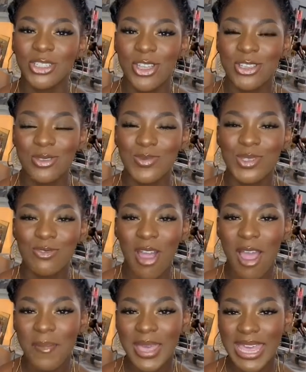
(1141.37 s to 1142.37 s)
sure you
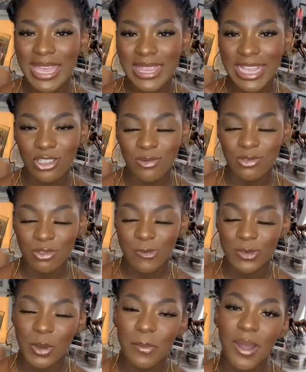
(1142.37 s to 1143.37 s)
subscribe, hit that
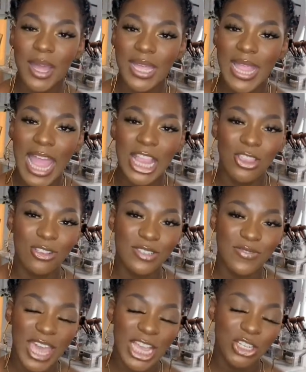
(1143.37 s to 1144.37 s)
subscription button and the
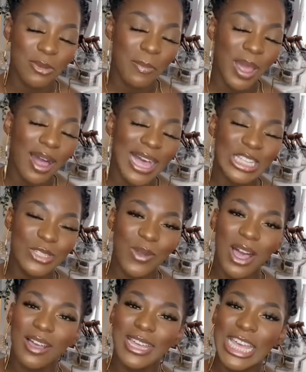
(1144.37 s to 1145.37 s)
notification bell as
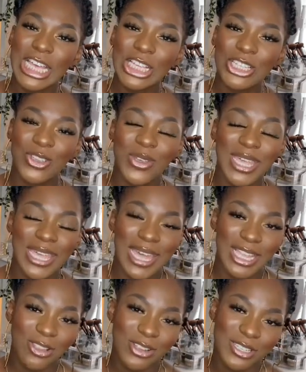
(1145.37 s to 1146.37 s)
well, so you can
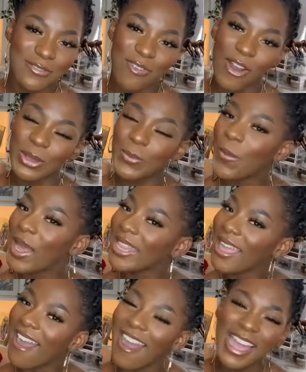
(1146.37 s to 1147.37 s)
get notified
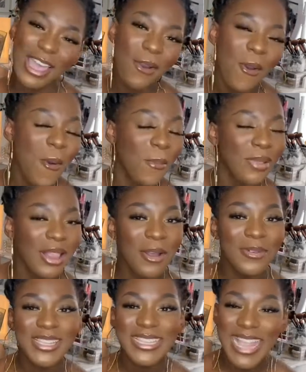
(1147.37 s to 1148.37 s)
when I
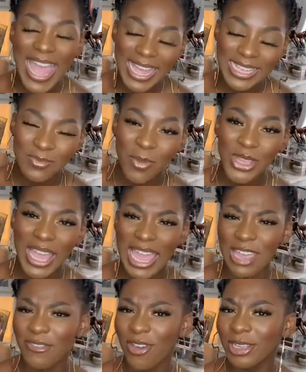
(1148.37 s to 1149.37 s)
upload next. But yeah,
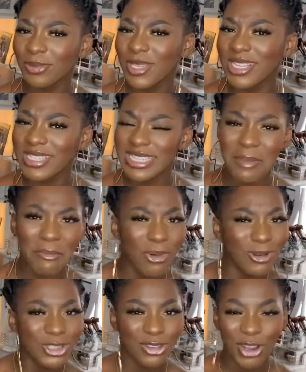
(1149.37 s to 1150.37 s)
if you guys want to see
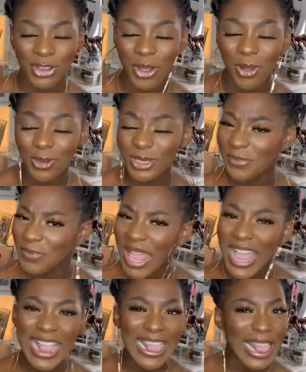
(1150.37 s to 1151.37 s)
more China hauls,
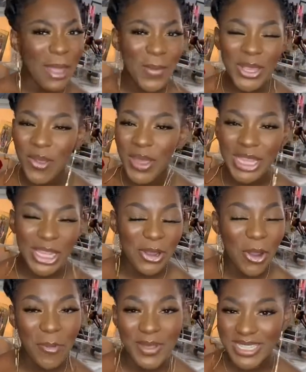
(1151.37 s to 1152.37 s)
let me know in the
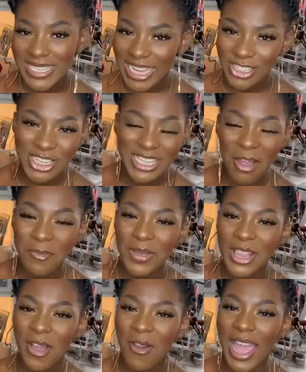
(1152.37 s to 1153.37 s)
comment section down
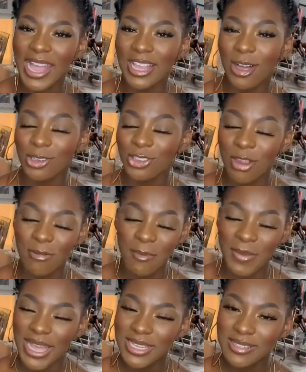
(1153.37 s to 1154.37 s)
below, and I'll try my
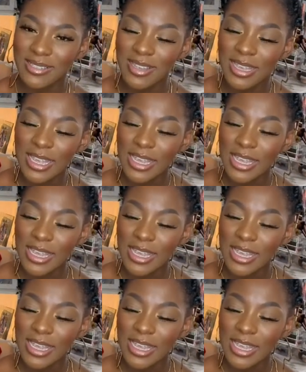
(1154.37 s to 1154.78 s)
best